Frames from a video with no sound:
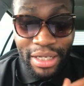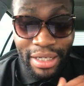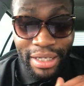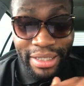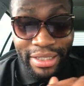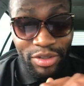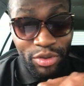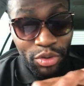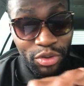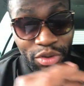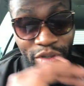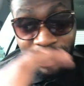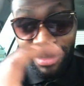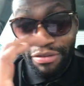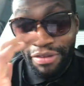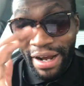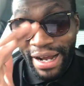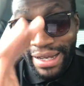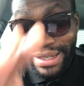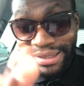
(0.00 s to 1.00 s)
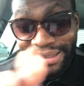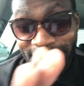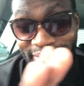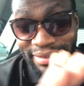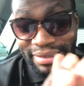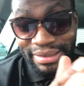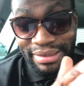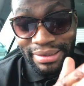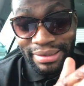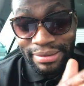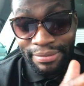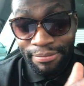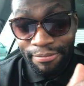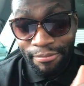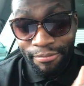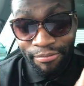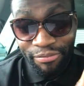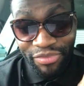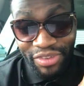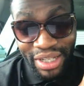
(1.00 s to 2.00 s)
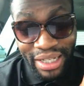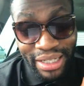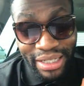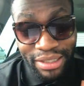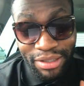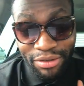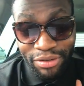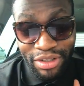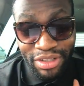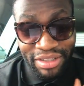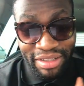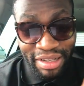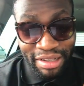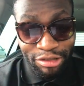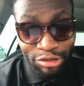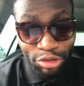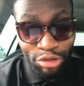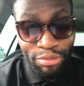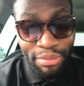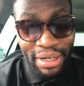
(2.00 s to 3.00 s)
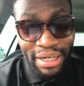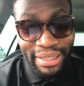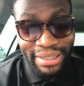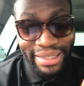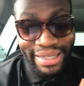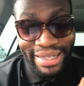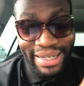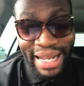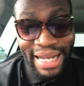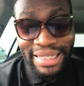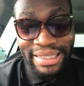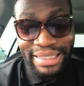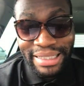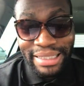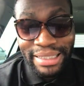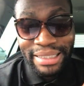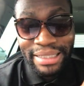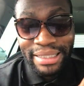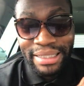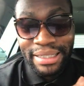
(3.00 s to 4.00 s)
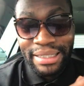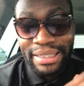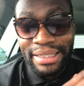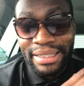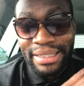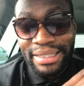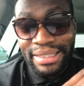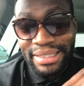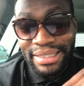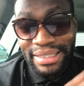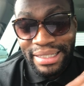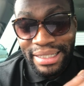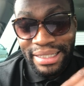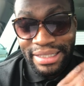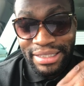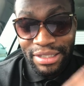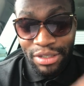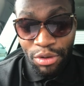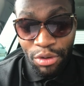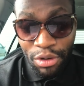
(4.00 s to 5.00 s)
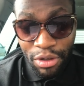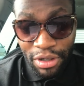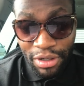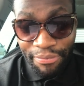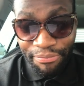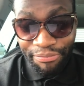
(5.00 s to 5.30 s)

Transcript: He's also advised the leader of the State Duma, Gennady Selezno,